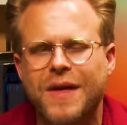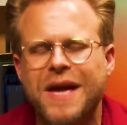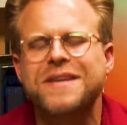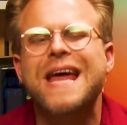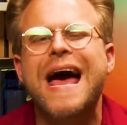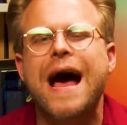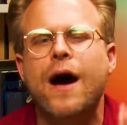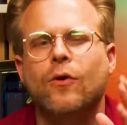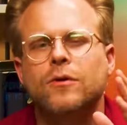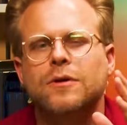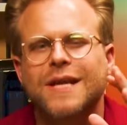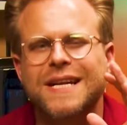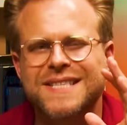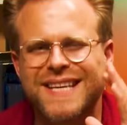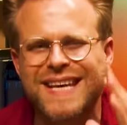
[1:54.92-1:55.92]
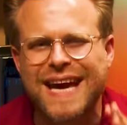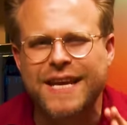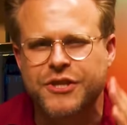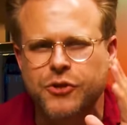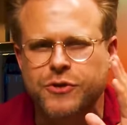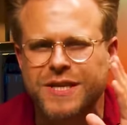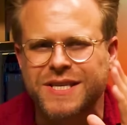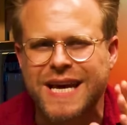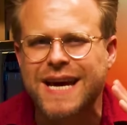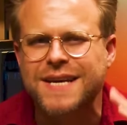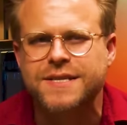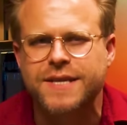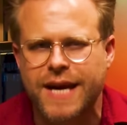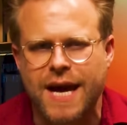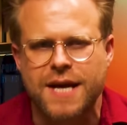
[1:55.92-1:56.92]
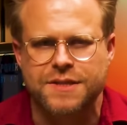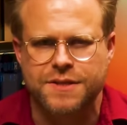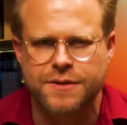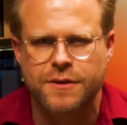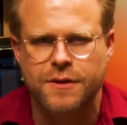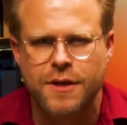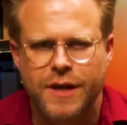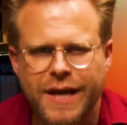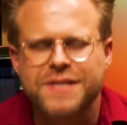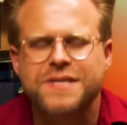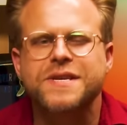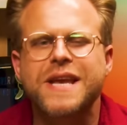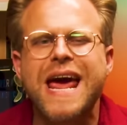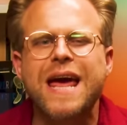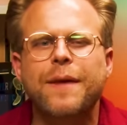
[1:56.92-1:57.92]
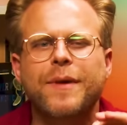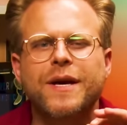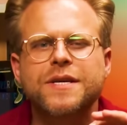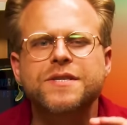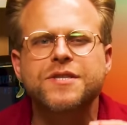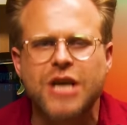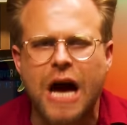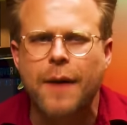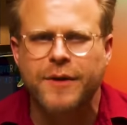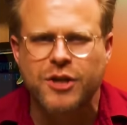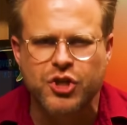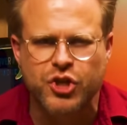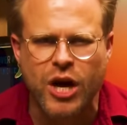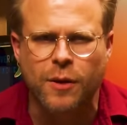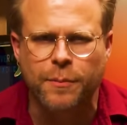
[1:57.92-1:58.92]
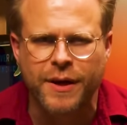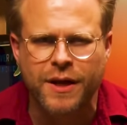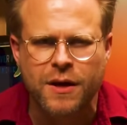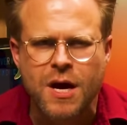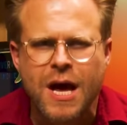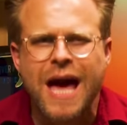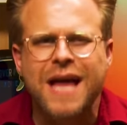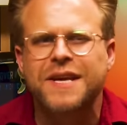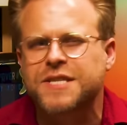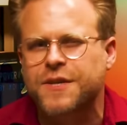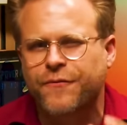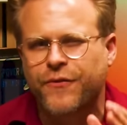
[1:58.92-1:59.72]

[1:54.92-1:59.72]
And now, let's get to today's guest. His name is Tommie Shelby, and he's a